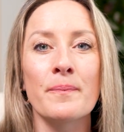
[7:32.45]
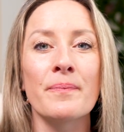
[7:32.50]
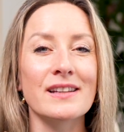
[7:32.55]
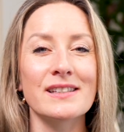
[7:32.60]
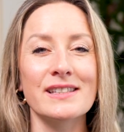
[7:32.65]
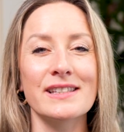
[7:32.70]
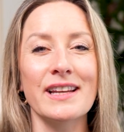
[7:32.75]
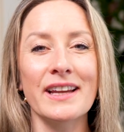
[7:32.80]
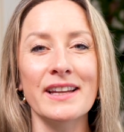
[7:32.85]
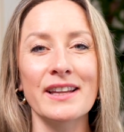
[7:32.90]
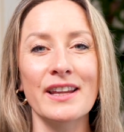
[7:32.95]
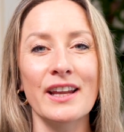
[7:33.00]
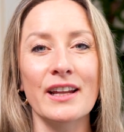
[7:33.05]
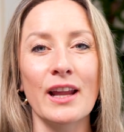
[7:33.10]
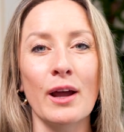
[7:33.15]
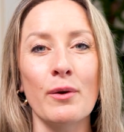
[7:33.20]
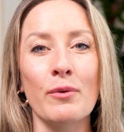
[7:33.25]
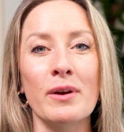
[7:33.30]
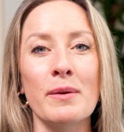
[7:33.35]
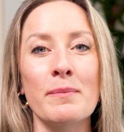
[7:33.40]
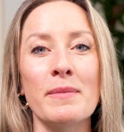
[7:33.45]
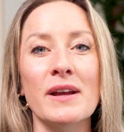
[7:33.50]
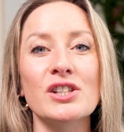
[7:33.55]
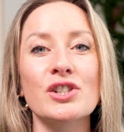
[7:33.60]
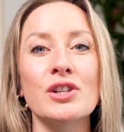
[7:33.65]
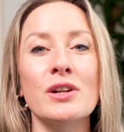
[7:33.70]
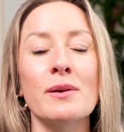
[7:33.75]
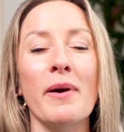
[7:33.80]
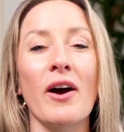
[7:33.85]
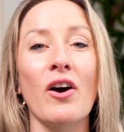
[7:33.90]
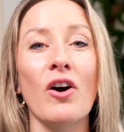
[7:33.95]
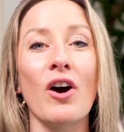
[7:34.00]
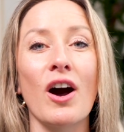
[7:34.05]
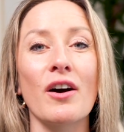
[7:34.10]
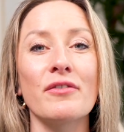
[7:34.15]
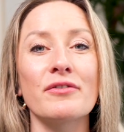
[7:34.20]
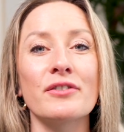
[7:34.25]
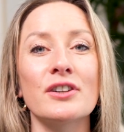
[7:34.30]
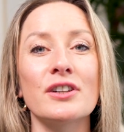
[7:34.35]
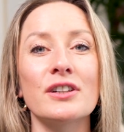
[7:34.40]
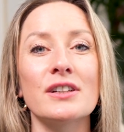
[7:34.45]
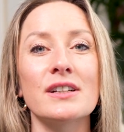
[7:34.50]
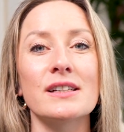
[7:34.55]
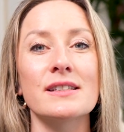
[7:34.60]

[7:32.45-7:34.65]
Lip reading: The second thing that I want to mention about offer